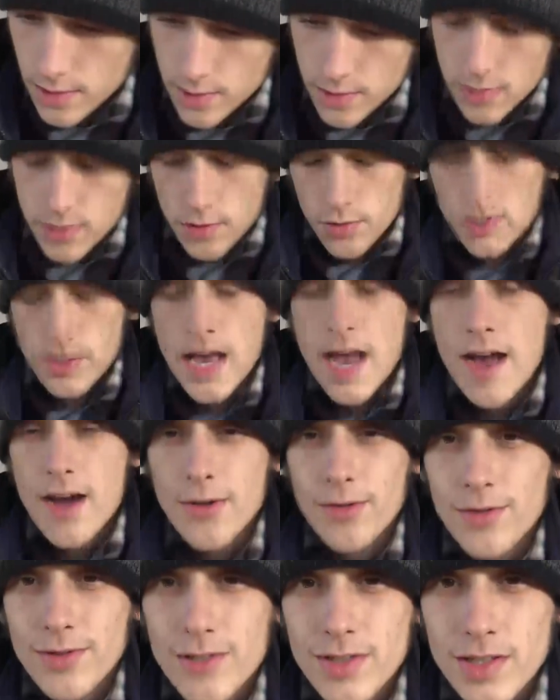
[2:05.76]
So
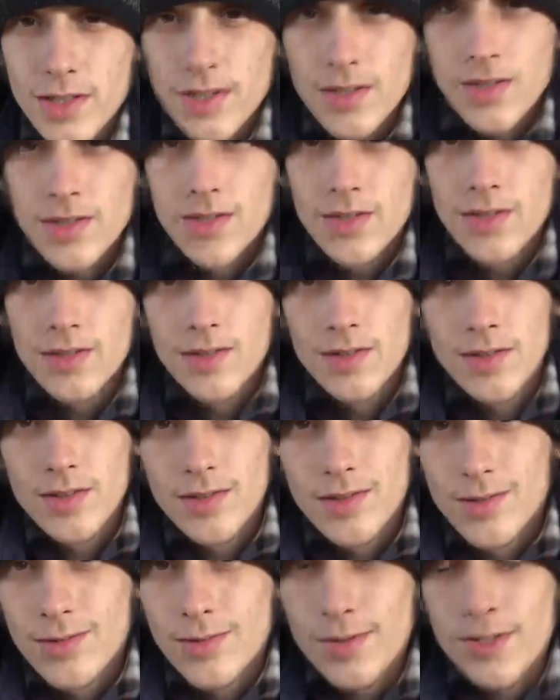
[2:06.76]
sound
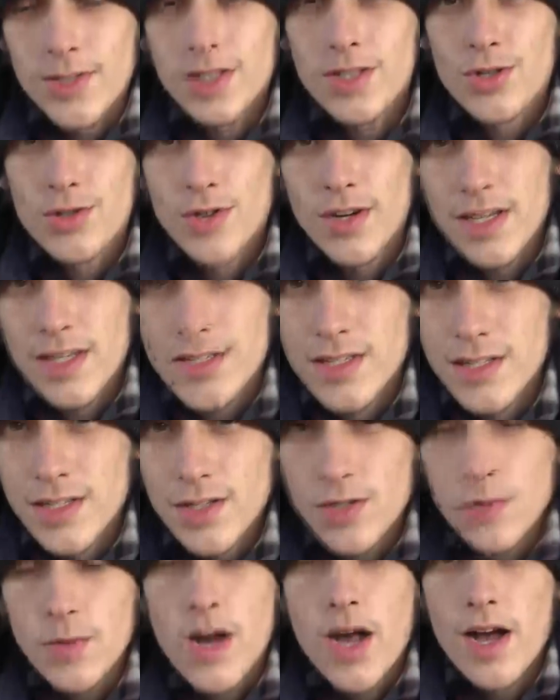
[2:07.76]
was interesting
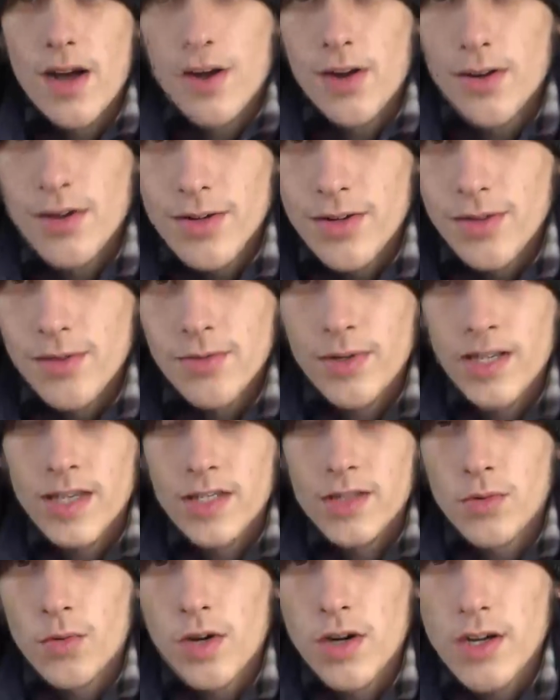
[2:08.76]
as well. We
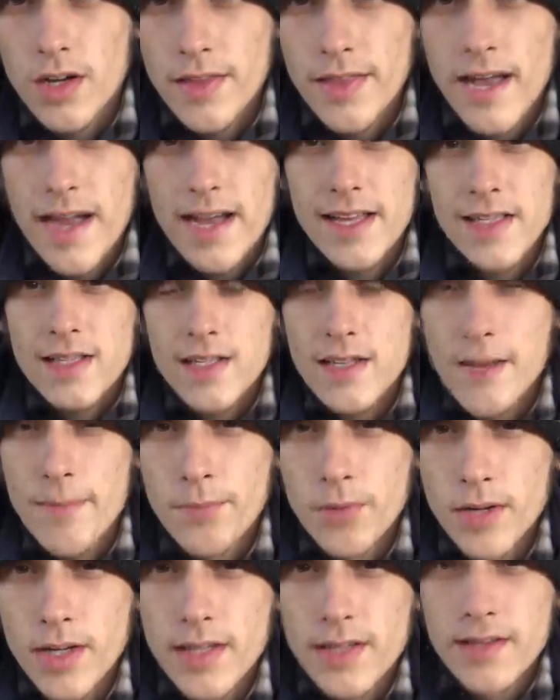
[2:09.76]
had to work on that
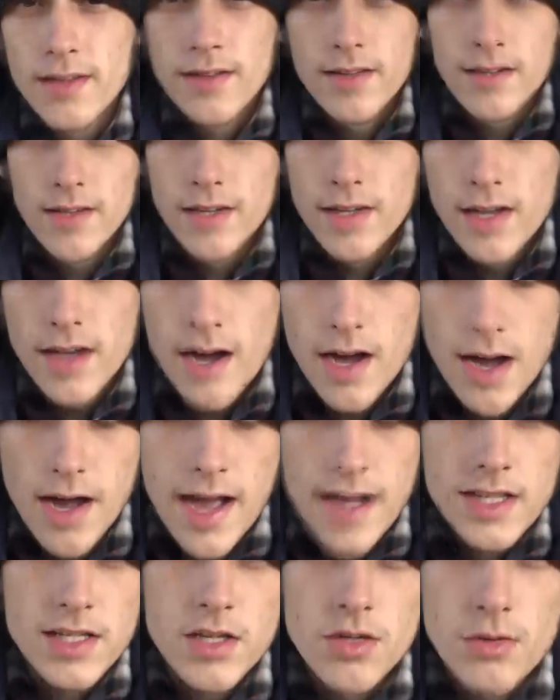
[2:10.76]
separate.
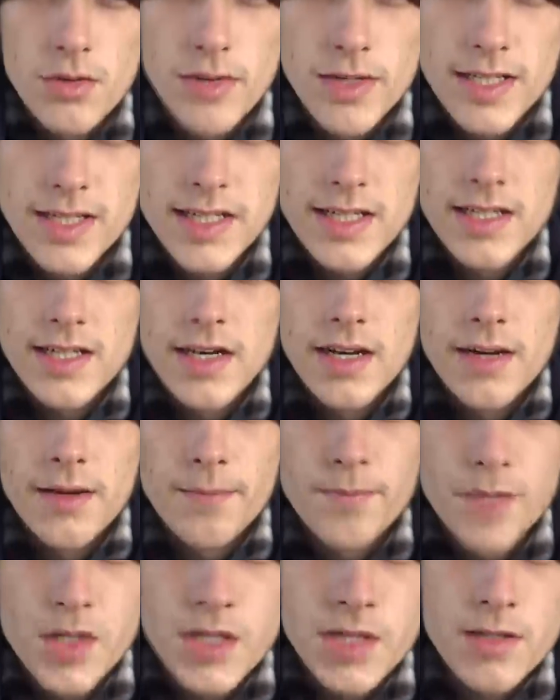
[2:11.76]
Actually what we did,
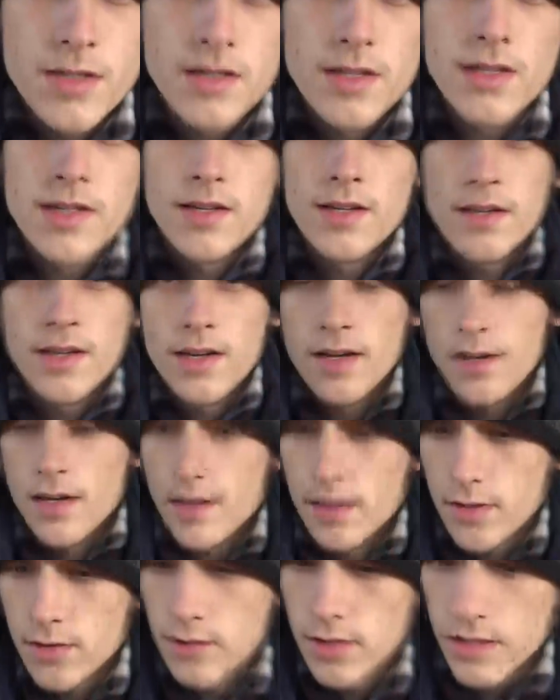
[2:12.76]

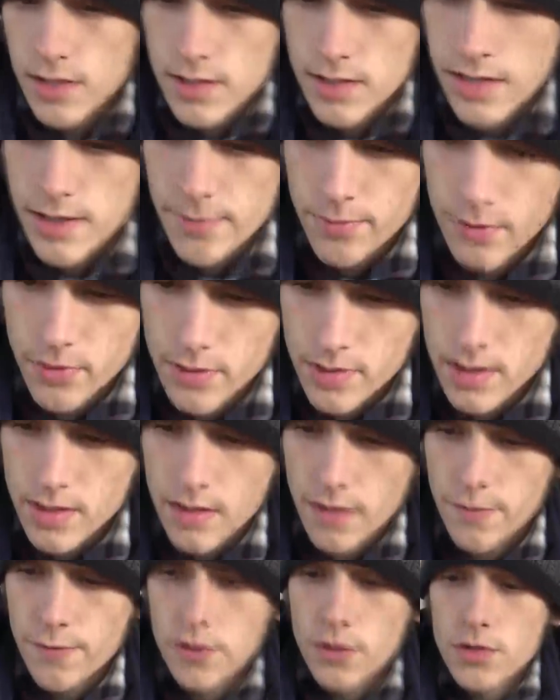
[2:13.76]
a good example is in
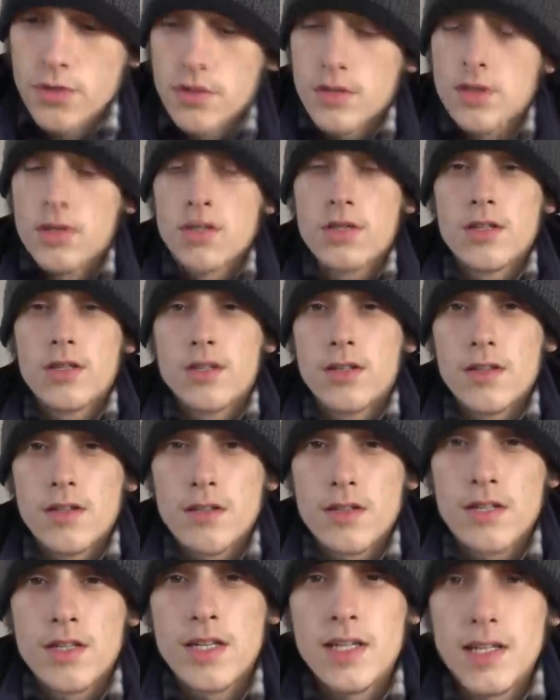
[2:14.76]
the first
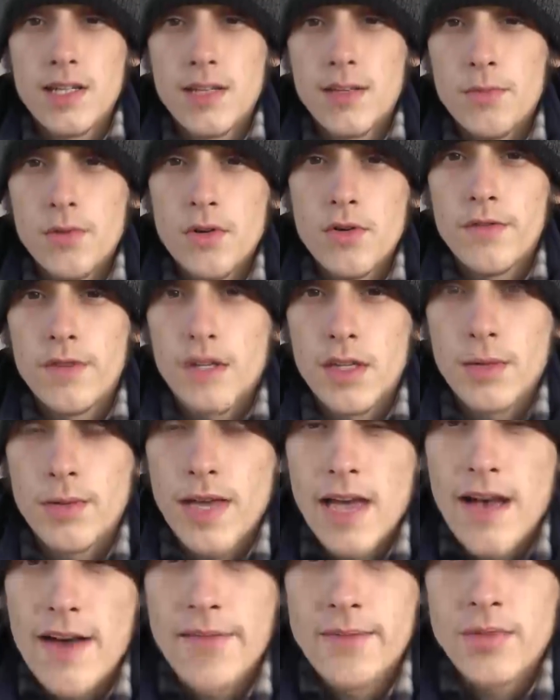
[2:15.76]
scene in the movie,
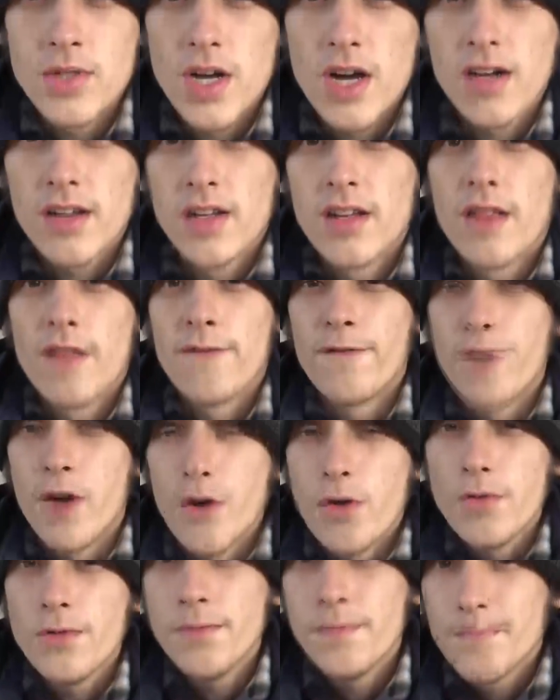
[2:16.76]
we have him talking on the
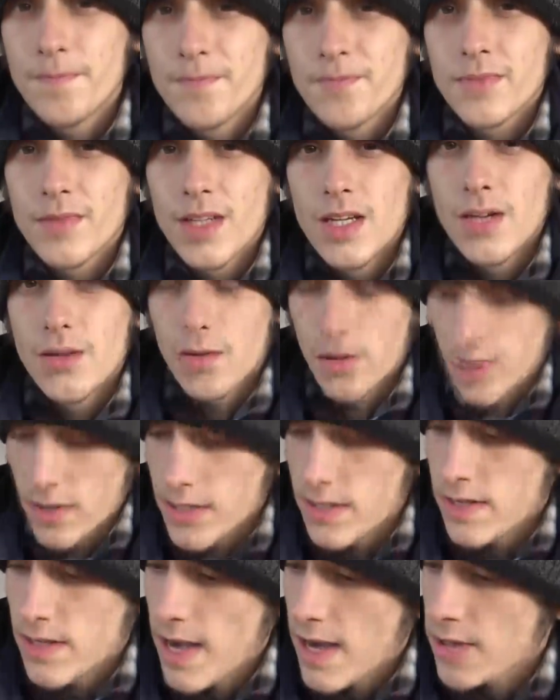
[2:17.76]
phone. Well,
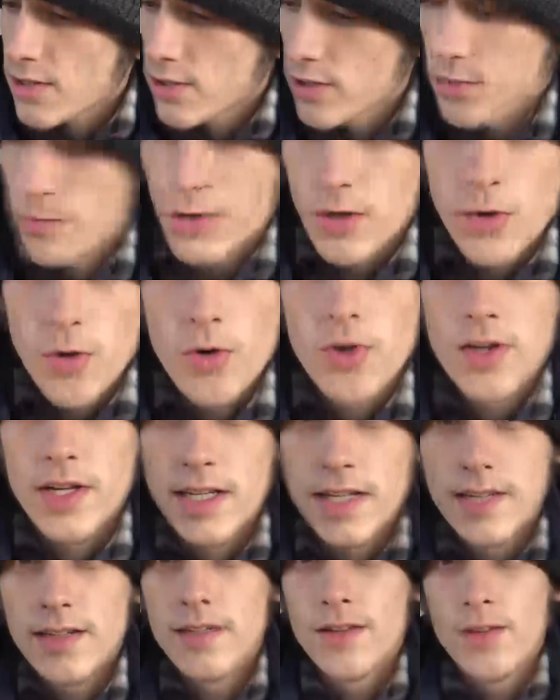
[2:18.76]
he's actually
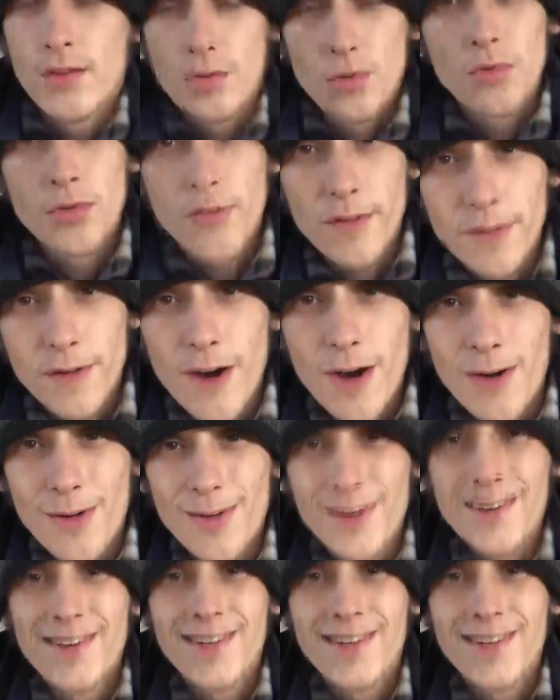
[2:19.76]
recording through the phone.